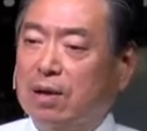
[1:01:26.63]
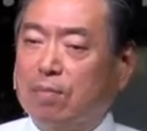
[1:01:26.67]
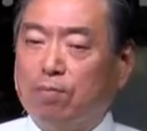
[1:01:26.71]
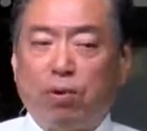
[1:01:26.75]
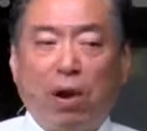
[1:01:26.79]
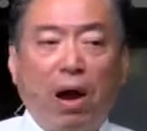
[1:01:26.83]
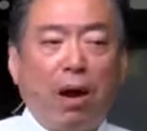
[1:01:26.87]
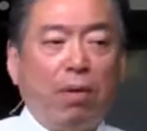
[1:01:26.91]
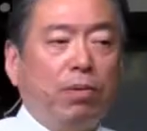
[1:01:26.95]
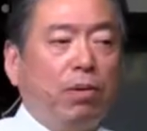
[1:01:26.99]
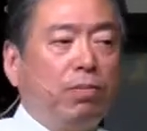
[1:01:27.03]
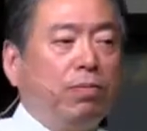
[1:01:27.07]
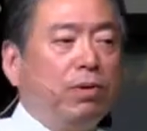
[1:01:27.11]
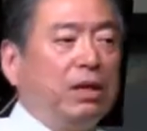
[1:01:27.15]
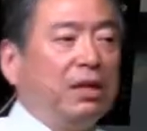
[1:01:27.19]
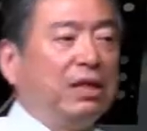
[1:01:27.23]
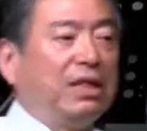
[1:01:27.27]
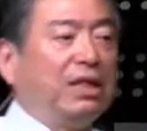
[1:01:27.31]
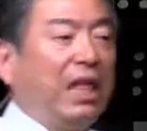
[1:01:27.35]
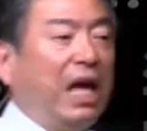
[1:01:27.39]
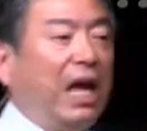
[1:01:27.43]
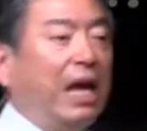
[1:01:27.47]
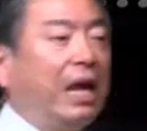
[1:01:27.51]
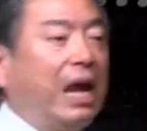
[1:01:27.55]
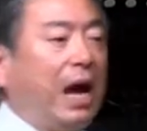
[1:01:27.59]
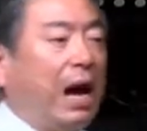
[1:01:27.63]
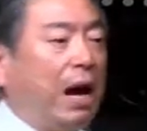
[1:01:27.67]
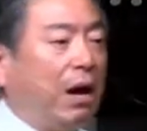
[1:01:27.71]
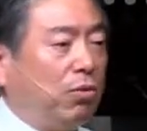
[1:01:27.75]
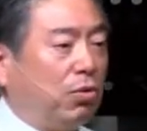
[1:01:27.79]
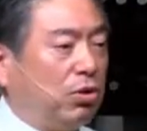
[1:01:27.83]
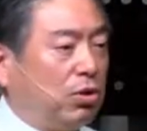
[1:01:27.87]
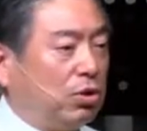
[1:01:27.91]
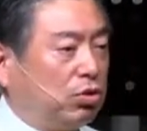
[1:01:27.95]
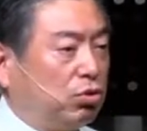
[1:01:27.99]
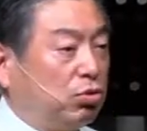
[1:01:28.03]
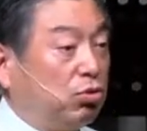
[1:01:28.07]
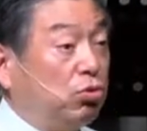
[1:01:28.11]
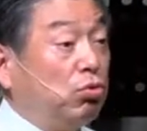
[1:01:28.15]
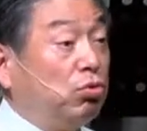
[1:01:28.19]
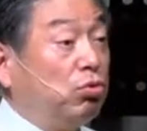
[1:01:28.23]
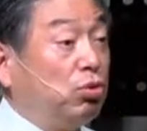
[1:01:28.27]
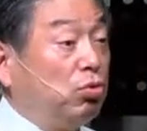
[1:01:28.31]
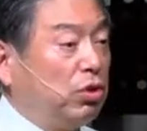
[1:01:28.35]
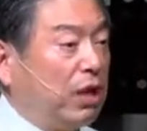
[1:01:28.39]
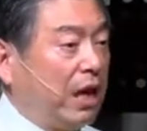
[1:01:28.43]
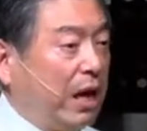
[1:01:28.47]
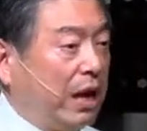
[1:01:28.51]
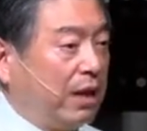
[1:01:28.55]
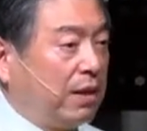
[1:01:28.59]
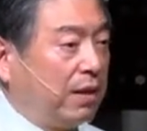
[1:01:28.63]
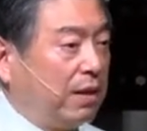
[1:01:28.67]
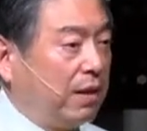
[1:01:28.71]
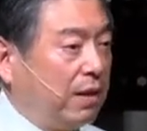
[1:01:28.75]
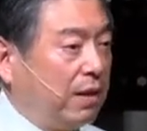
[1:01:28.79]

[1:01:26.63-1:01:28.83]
Probably 10 hours to do that.